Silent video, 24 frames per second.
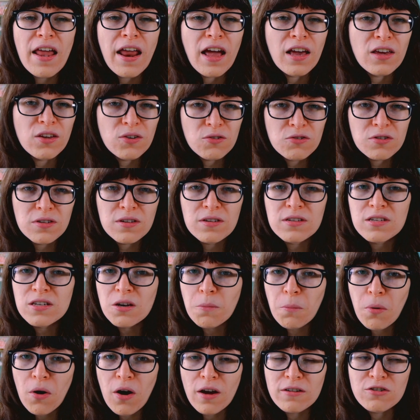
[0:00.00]
I use this to
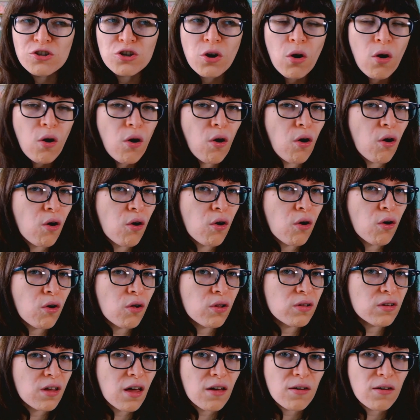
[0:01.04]
punch all